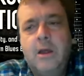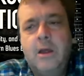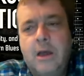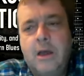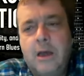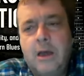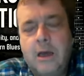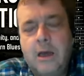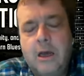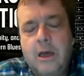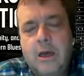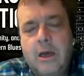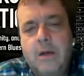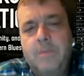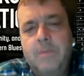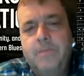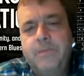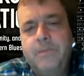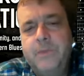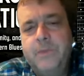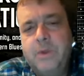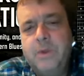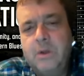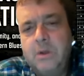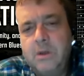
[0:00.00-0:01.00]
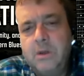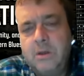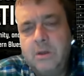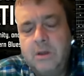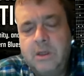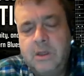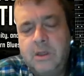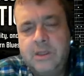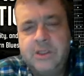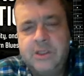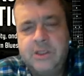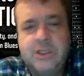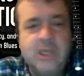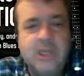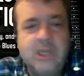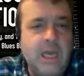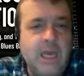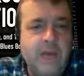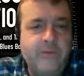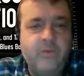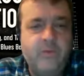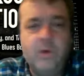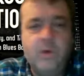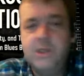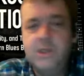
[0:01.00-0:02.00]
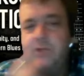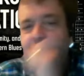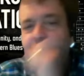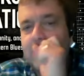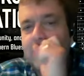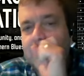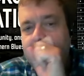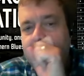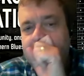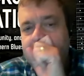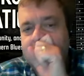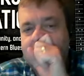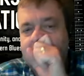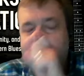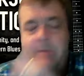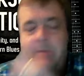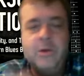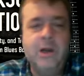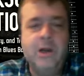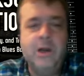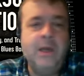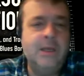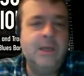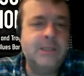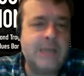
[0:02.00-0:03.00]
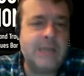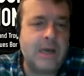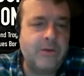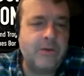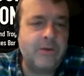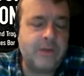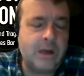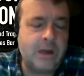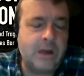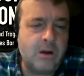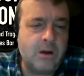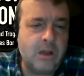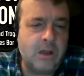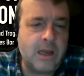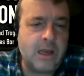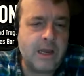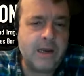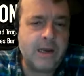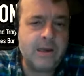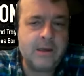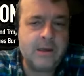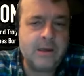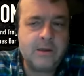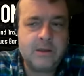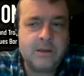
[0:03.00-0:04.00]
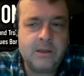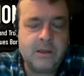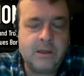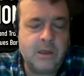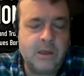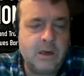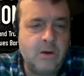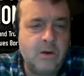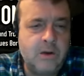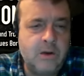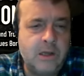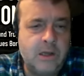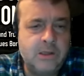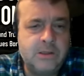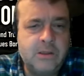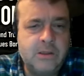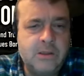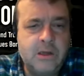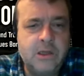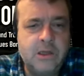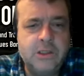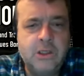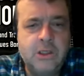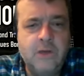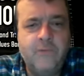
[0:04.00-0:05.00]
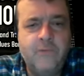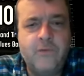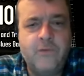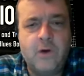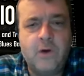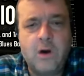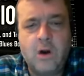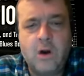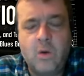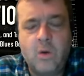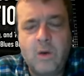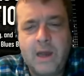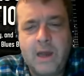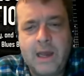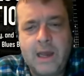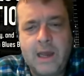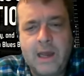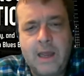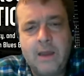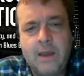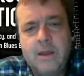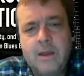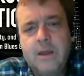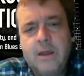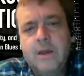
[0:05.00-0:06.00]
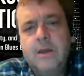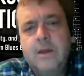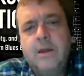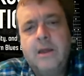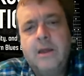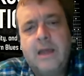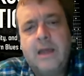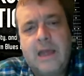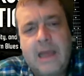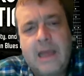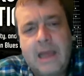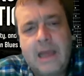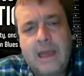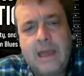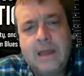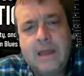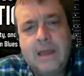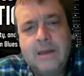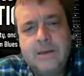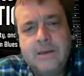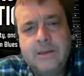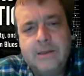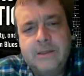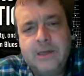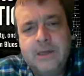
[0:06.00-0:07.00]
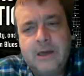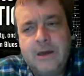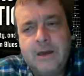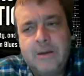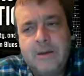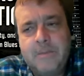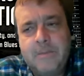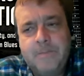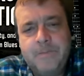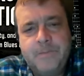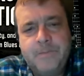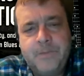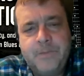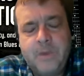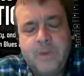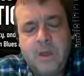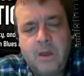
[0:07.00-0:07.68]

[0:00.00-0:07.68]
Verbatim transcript: Um, Steve was from Liberty, South Carolina. You know, not not too far away and um,